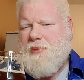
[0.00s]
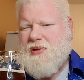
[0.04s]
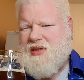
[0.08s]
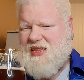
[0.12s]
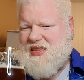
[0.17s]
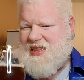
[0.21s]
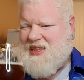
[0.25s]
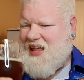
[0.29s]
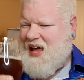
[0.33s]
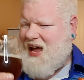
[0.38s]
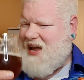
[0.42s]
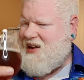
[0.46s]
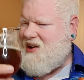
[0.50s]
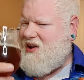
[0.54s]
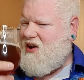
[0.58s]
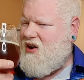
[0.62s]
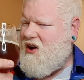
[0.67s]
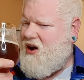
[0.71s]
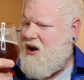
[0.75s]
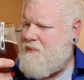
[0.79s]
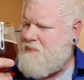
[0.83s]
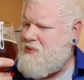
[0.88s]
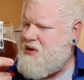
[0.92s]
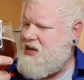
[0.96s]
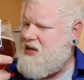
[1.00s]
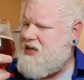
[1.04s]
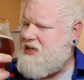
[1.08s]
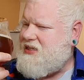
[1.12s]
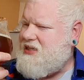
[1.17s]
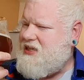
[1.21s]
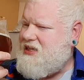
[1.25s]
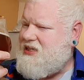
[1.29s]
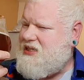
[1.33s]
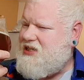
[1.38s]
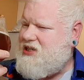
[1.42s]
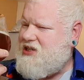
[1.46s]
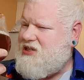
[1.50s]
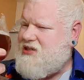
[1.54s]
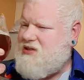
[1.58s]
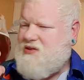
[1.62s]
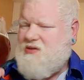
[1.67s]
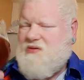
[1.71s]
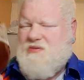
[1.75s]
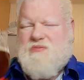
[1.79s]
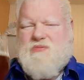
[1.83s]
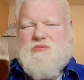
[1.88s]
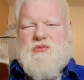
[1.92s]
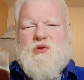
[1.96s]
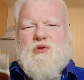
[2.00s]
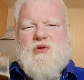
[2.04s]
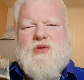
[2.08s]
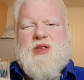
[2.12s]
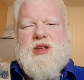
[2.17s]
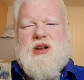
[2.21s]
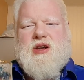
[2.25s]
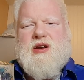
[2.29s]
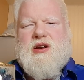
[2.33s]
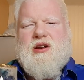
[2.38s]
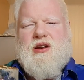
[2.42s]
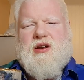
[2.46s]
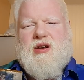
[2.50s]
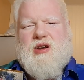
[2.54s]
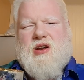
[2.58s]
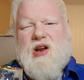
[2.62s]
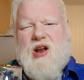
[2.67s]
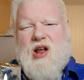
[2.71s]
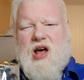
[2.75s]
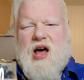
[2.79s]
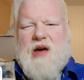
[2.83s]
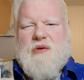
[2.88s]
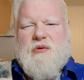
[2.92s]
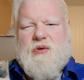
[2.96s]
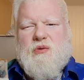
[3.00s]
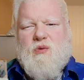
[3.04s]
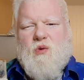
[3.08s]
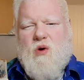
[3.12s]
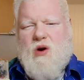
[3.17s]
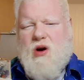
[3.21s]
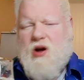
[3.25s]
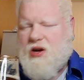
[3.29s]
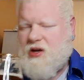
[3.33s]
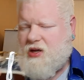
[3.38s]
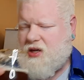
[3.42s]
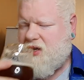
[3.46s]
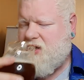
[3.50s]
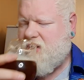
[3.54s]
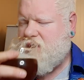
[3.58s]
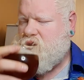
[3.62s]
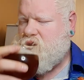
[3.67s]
but that hoppiness is just more than I would want.